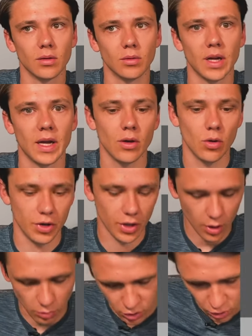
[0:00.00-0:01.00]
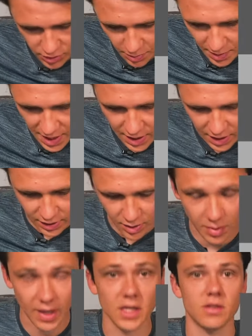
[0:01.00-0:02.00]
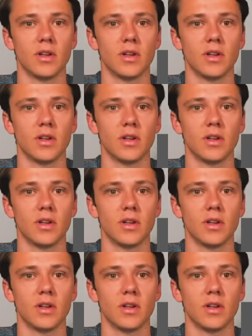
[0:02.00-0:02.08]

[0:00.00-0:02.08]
Okay, or you go to cut it back and the players